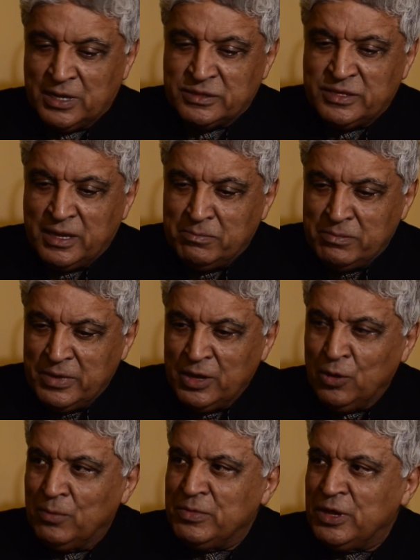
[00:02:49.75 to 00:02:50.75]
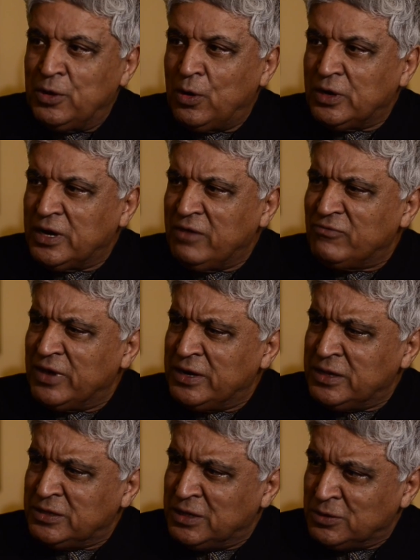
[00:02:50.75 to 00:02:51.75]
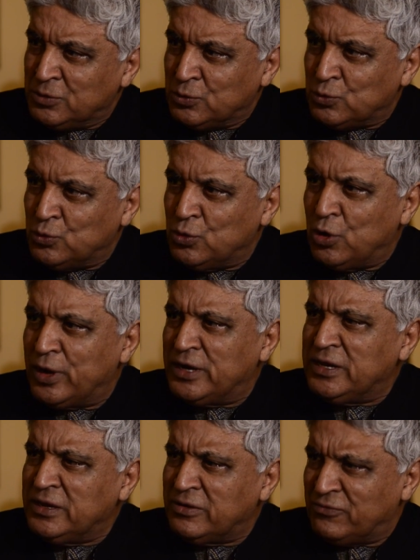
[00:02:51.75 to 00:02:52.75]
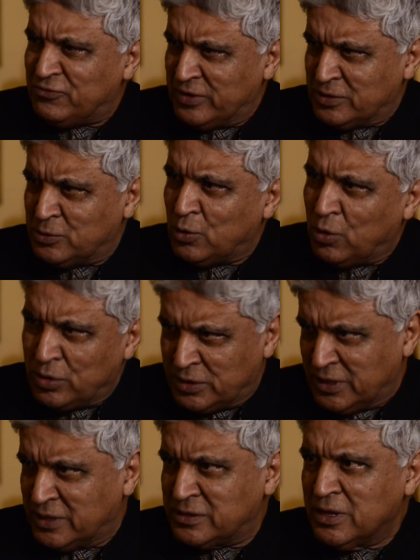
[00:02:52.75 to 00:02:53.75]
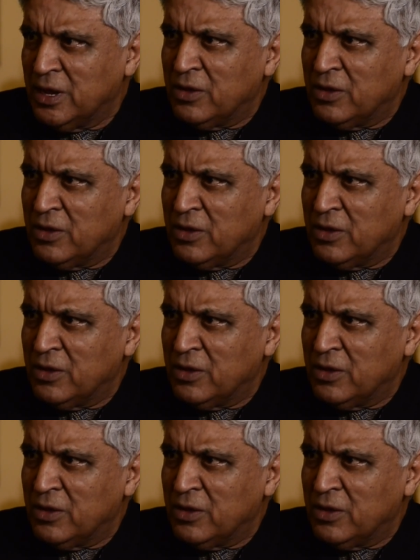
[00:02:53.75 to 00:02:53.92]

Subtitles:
They may or may not have anything to do or any reference or context